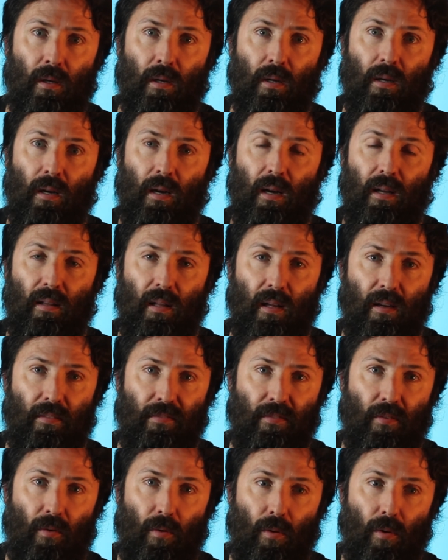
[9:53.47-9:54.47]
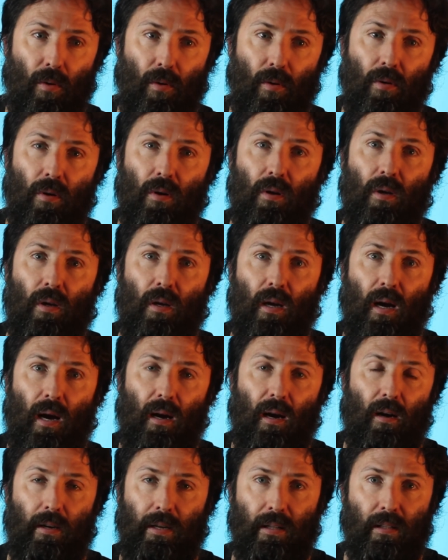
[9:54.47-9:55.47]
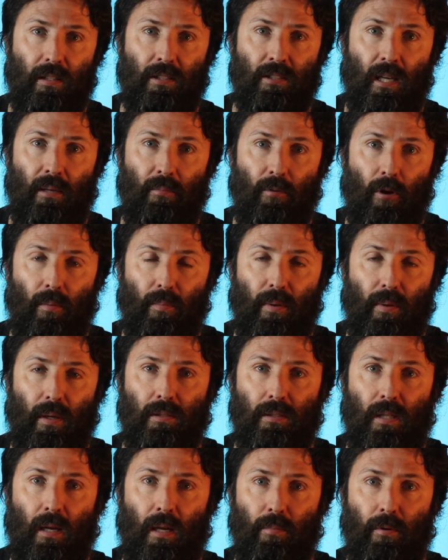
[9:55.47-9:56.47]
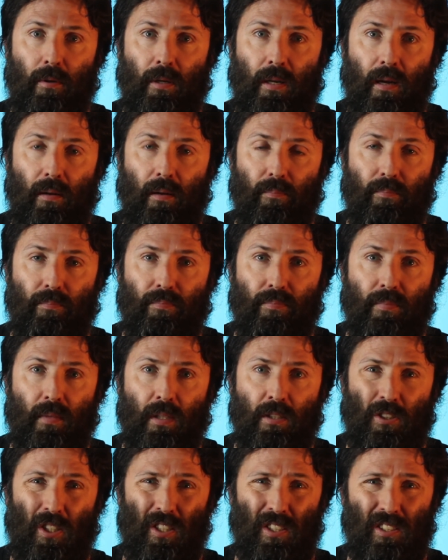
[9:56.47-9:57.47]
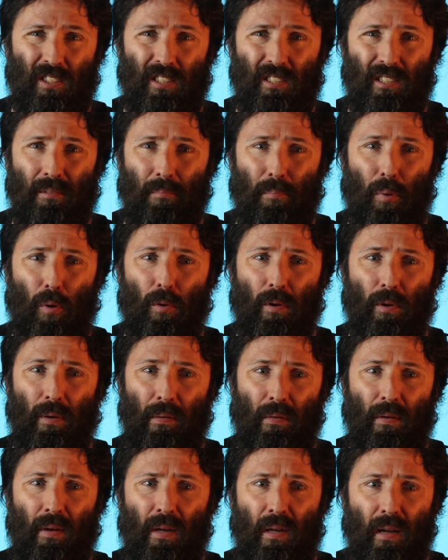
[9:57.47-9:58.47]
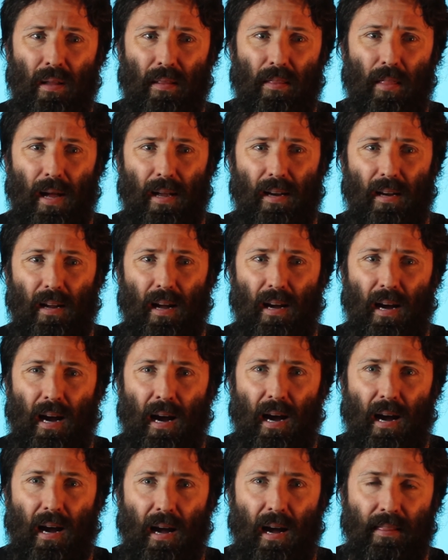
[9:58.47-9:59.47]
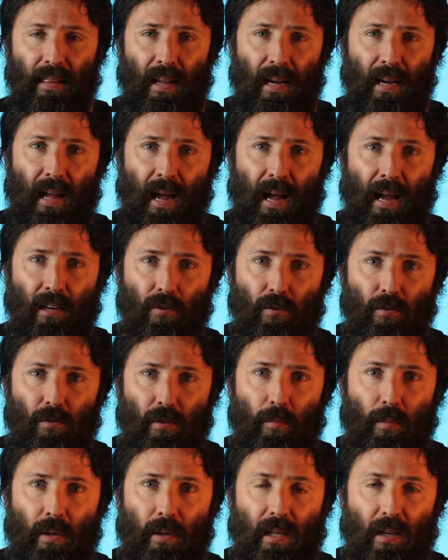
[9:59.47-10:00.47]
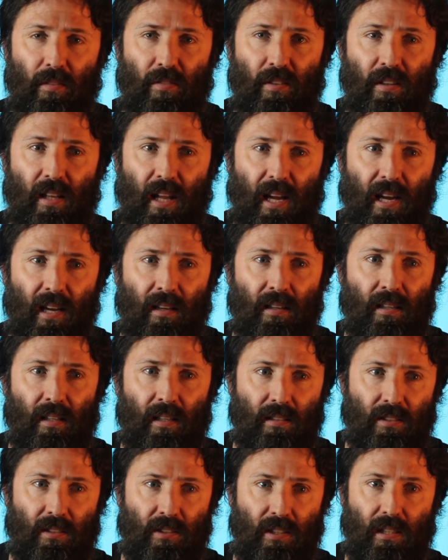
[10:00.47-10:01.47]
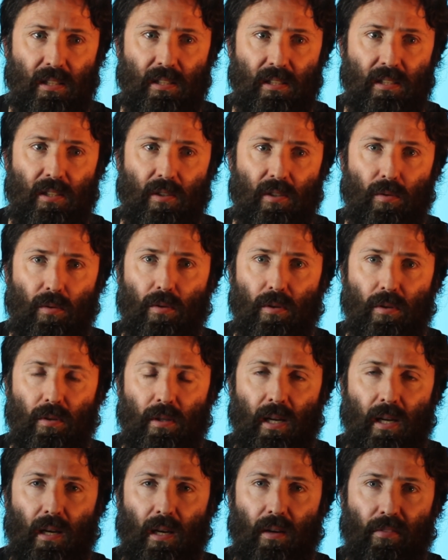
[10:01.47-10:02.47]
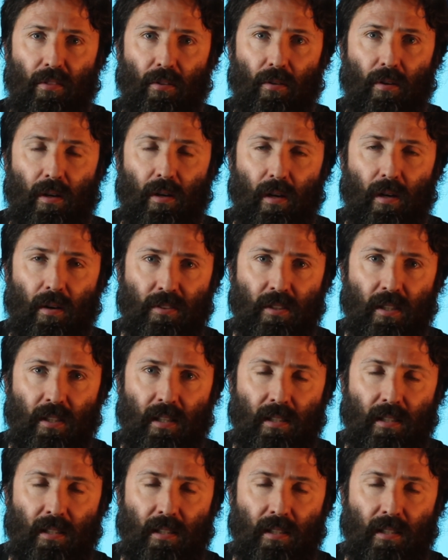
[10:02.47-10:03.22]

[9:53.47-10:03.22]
And therefore, I get the same complex number again. So this is important. That angle that we're given there, 60 or -30, I've said that's